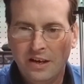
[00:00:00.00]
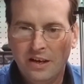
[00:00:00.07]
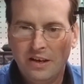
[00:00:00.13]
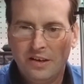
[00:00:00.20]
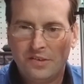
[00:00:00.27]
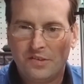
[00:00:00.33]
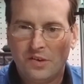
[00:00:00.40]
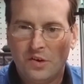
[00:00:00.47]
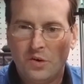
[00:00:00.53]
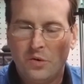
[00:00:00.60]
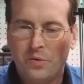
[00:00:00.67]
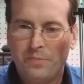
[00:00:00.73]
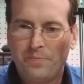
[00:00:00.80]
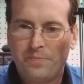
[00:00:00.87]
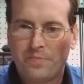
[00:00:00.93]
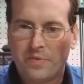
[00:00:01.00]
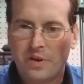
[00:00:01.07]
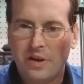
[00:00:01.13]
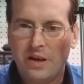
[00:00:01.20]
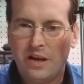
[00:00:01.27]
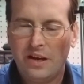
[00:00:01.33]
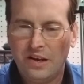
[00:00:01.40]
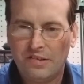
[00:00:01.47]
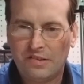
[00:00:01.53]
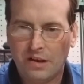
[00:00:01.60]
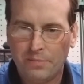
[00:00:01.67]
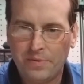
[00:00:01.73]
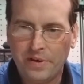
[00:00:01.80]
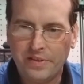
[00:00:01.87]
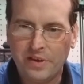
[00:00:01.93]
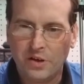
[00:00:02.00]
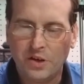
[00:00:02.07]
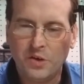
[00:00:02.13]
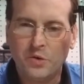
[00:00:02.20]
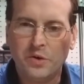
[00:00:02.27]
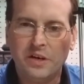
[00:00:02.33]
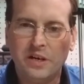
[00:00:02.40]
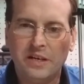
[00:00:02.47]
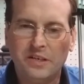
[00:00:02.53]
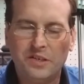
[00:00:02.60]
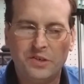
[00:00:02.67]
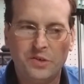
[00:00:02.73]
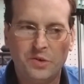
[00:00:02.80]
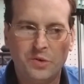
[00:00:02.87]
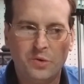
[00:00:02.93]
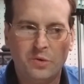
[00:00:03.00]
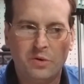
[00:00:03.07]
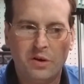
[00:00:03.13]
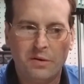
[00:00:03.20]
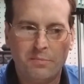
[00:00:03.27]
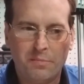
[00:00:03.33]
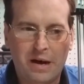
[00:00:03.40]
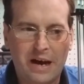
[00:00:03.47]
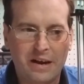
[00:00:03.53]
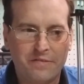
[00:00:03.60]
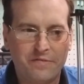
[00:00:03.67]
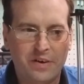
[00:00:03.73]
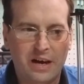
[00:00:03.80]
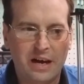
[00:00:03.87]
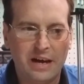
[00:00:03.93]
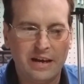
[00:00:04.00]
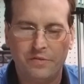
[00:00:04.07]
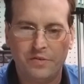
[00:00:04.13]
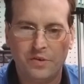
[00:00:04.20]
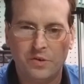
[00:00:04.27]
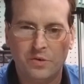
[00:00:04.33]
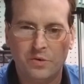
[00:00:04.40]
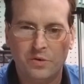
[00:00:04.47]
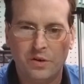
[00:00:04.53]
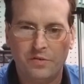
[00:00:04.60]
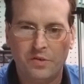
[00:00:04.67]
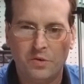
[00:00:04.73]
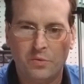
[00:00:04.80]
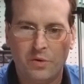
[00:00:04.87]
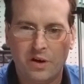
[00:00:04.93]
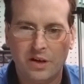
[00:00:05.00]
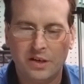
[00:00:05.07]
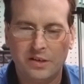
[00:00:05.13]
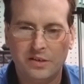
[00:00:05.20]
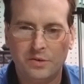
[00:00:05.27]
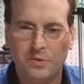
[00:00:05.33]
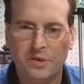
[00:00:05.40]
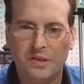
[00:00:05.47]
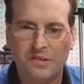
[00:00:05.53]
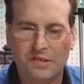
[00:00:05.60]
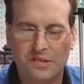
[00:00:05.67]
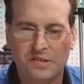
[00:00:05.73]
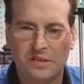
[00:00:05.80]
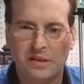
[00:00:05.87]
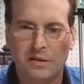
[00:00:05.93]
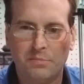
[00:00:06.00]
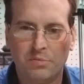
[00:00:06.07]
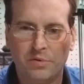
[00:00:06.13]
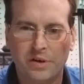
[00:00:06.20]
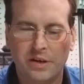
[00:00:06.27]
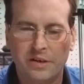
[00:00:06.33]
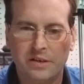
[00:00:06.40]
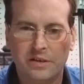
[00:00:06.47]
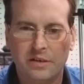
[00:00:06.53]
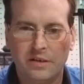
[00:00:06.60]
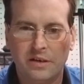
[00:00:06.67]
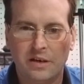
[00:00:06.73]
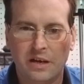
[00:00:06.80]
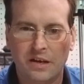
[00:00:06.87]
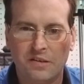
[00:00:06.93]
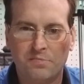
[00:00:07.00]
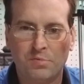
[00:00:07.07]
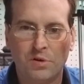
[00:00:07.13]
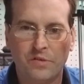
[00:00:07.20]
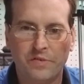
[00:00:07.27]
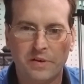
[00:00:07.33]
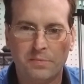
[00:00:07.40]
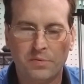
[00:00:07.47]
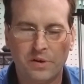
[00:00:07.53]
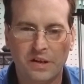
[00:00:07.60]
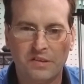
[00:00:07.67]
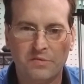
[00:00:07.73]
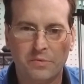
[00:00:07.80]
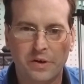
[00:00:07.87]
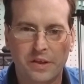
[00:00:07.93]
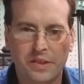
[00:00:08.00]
So it is something that you would need to modify if you wanted to consistently print nice perfect prints with.